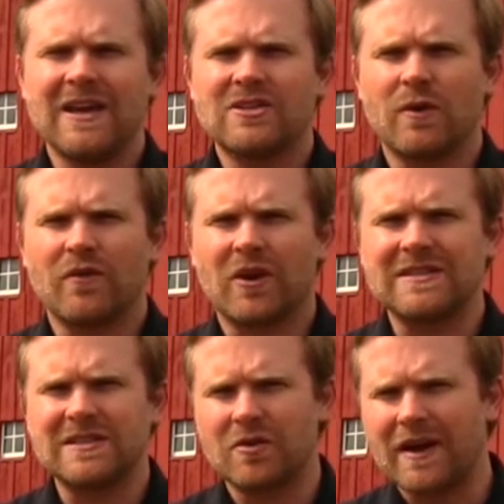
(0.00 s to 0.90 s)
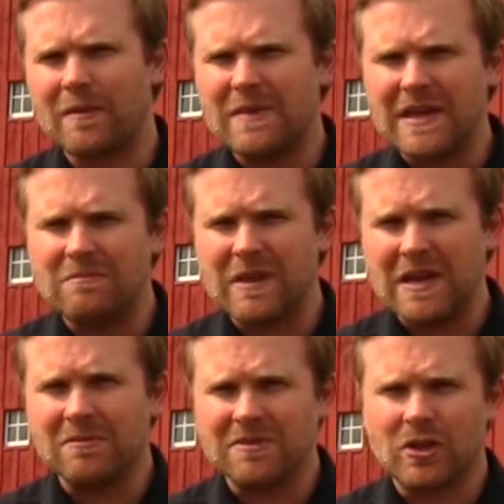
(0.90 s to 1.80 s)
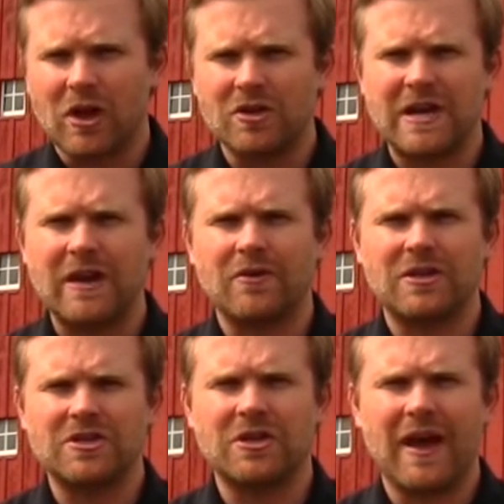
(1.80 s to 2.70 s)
So if you're considering a medium to large acreage,